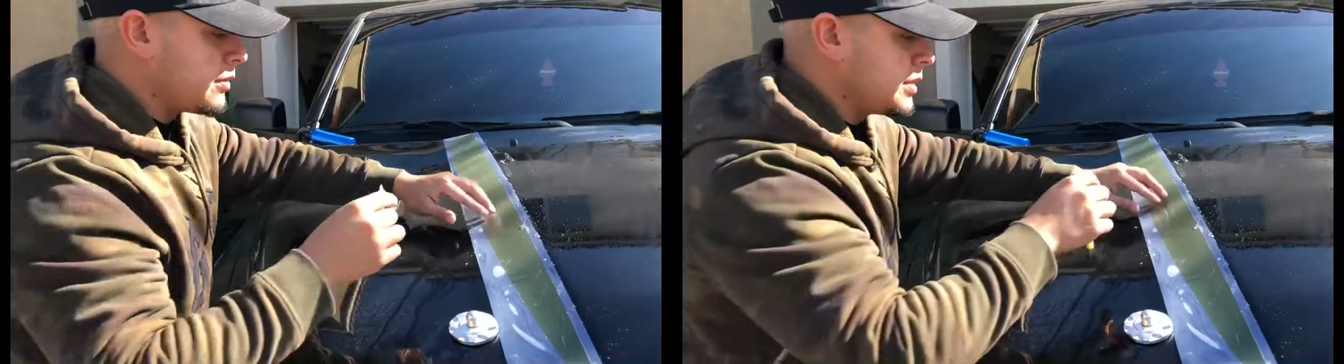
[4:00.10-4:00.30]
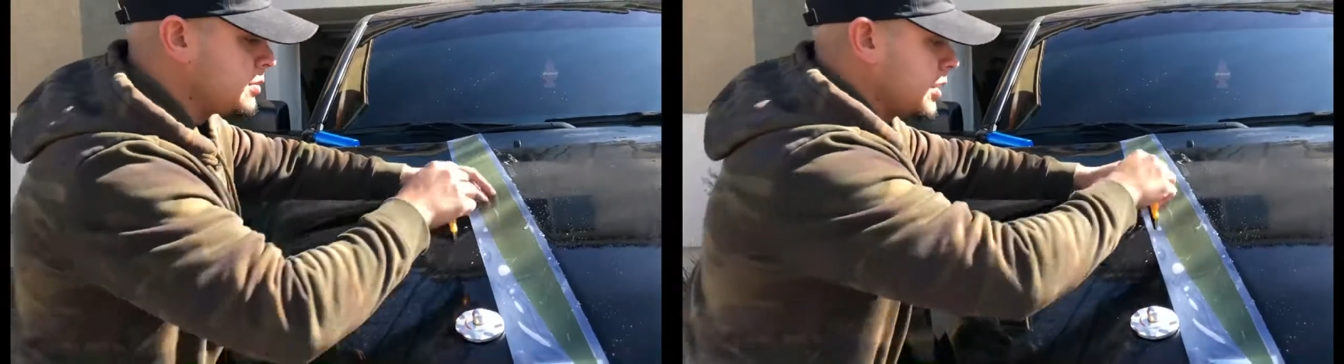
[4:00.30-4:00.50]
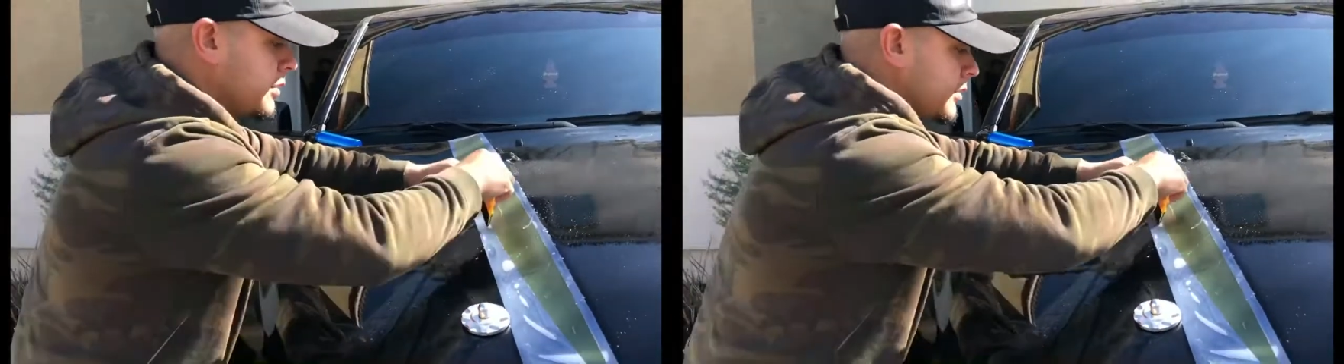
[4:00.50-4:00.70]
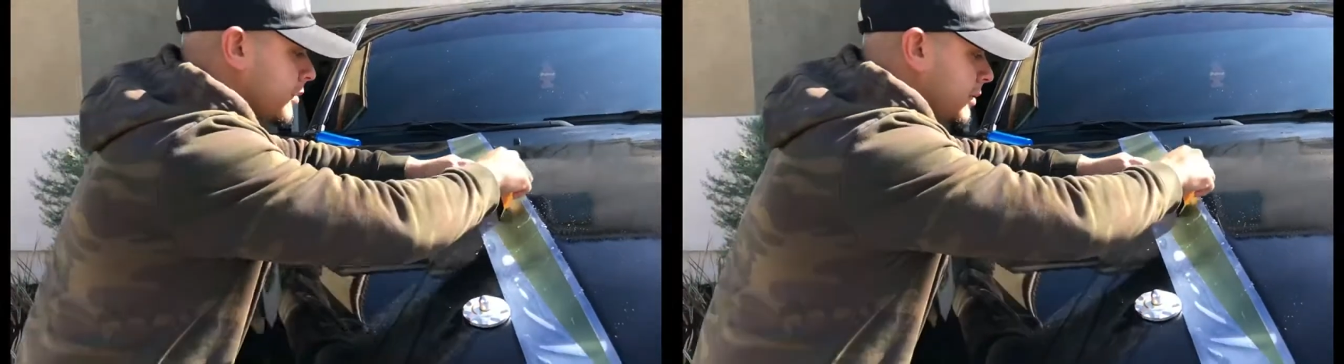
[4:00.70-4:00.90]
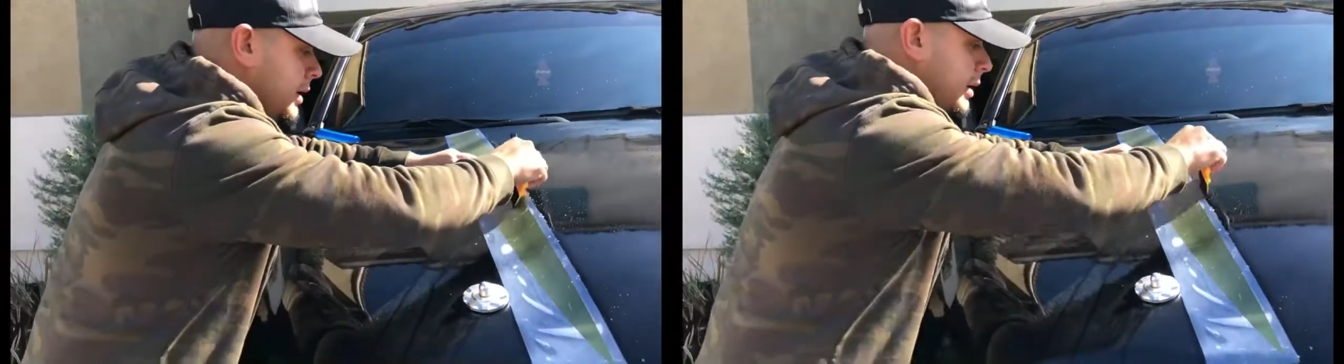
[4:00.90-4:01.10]
is when you're
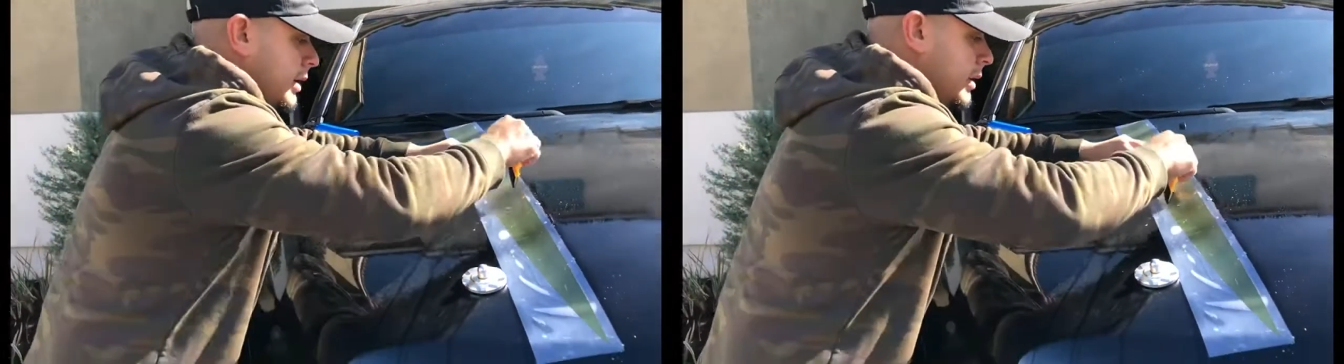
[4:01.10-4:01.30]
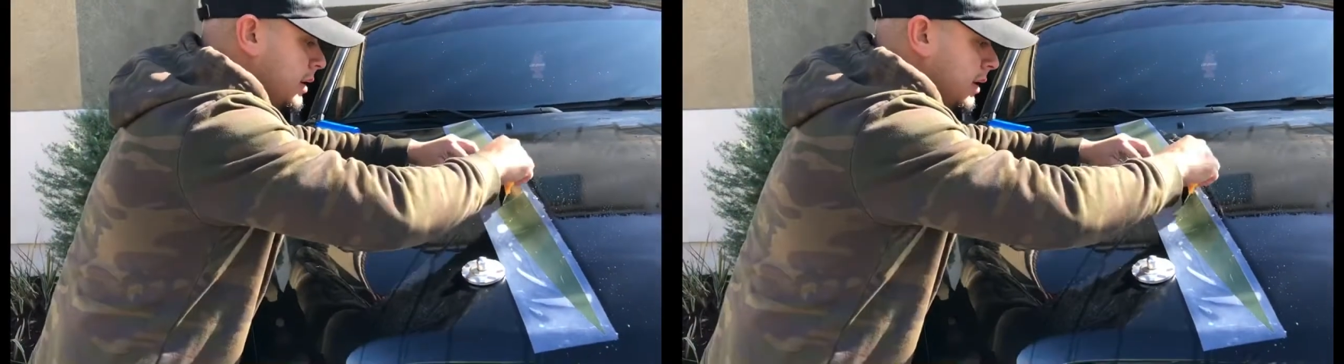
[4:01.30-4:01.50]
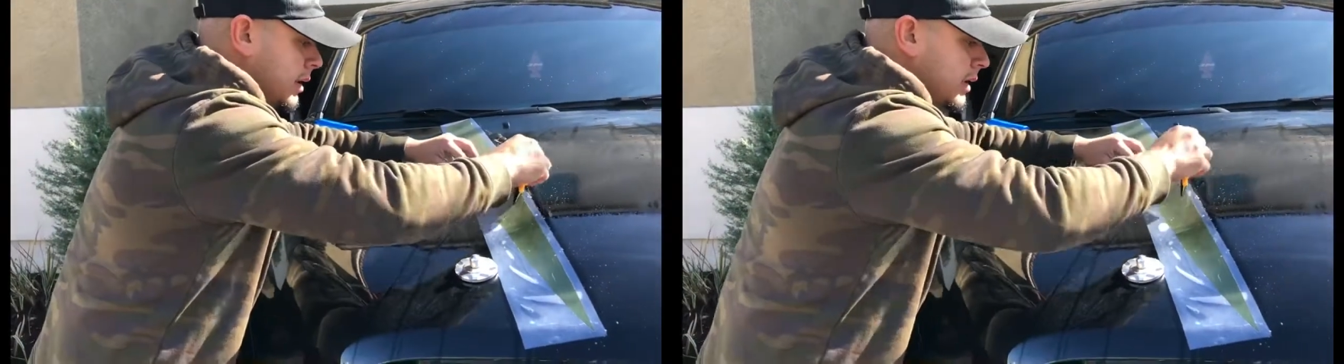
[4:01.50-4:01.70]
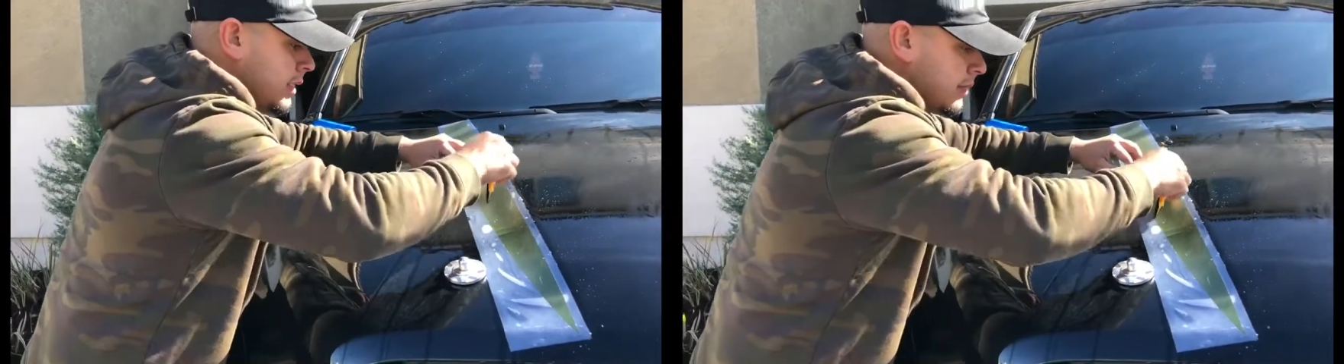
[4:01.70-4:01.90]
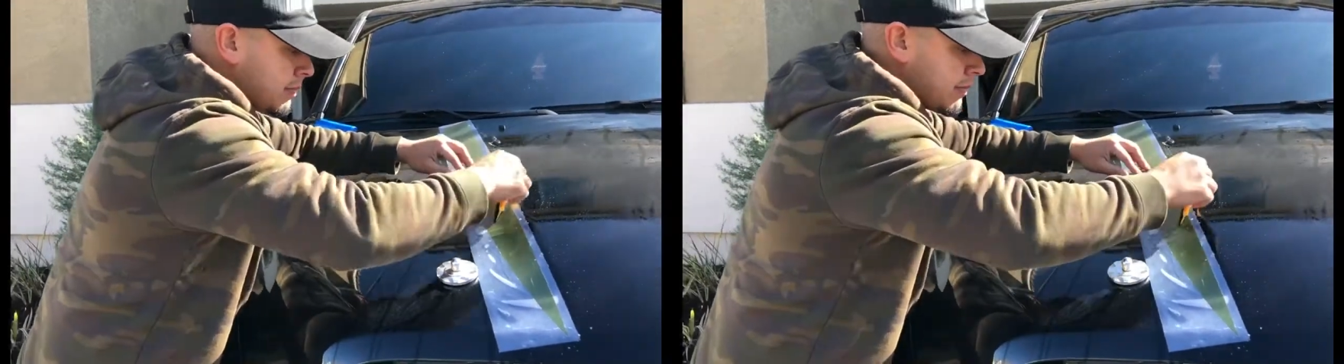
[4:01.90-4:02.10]
doing it,
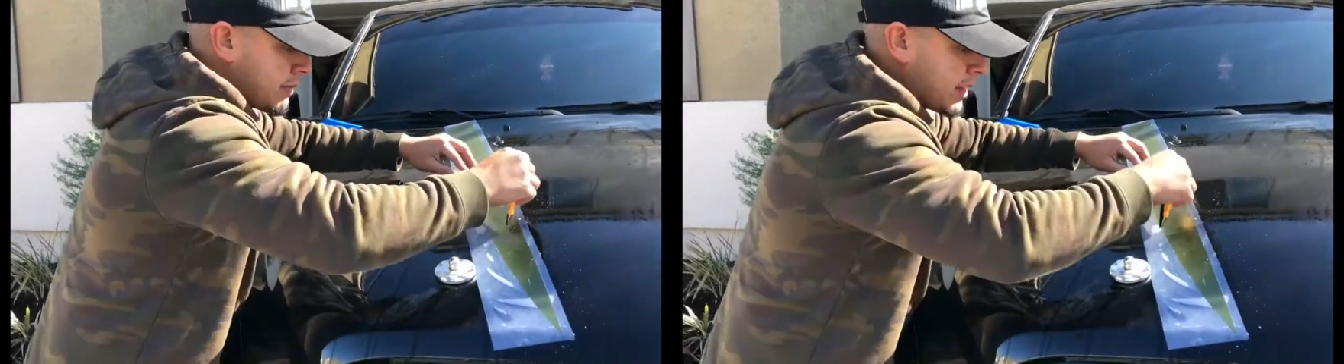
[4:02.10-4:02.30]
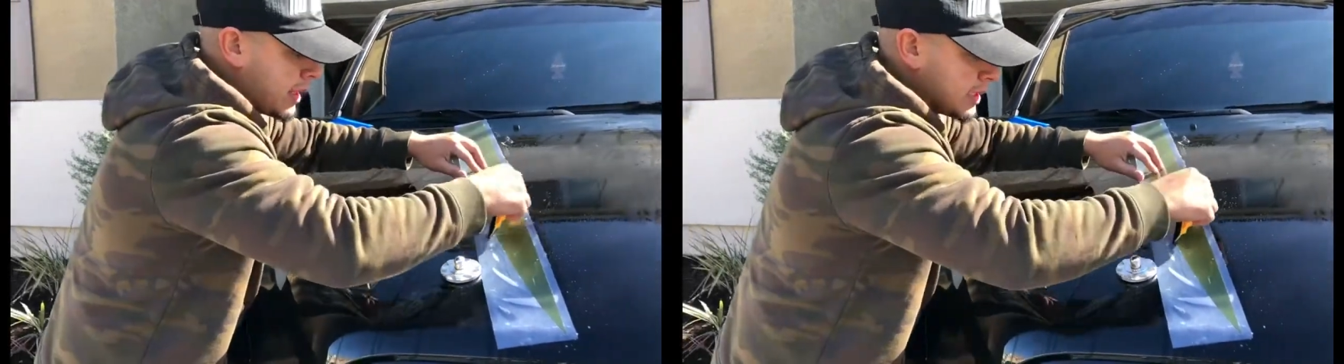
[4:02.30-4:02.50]
it's